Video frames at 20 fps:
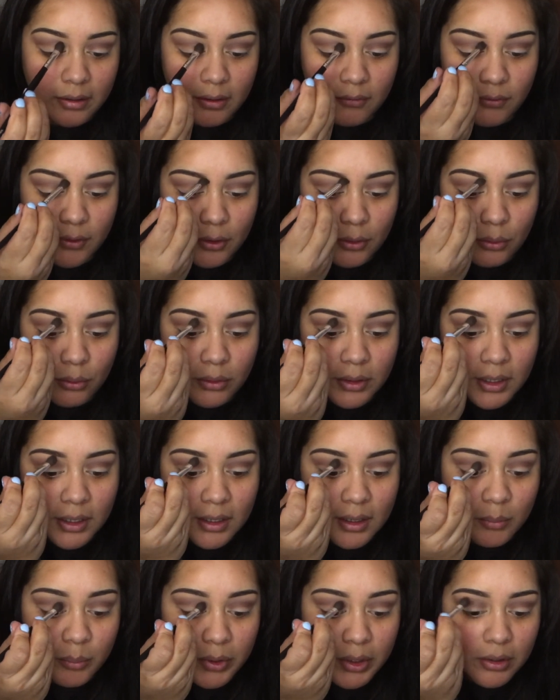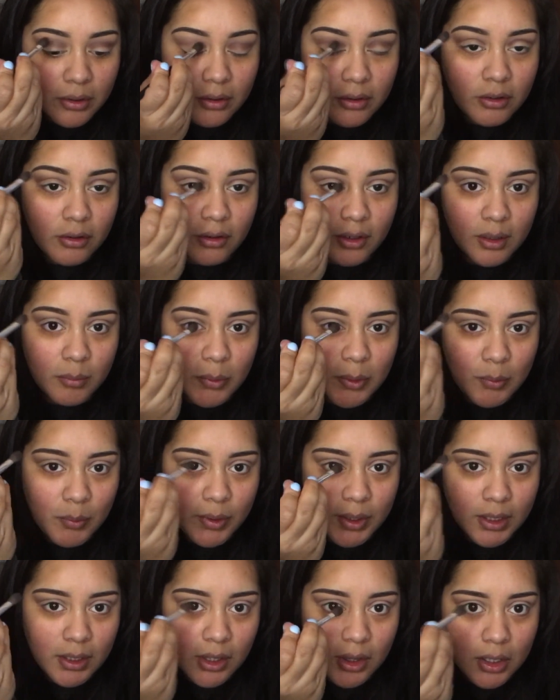If you're holding it up here, you're going to be
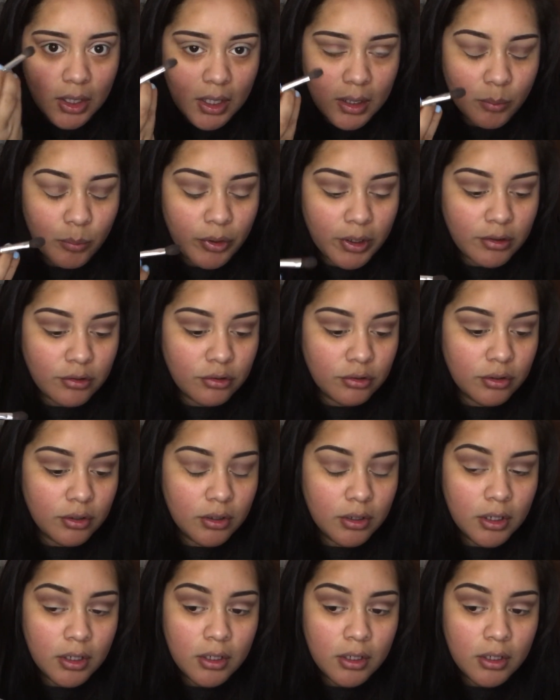putting a lot of pressure.